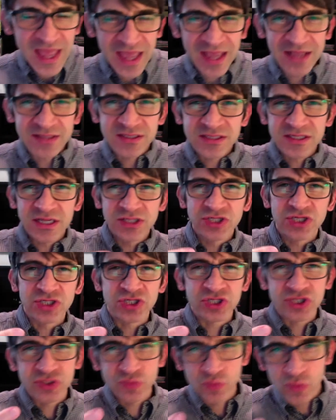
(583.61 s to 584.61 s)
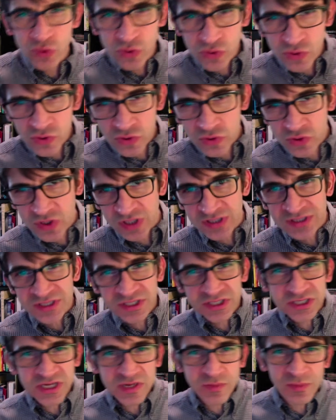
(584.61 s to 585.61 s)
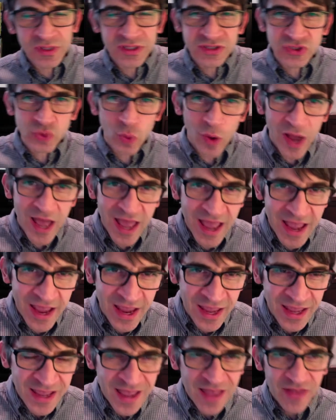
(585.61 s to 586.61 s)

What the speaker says: in such a smooth and seamless way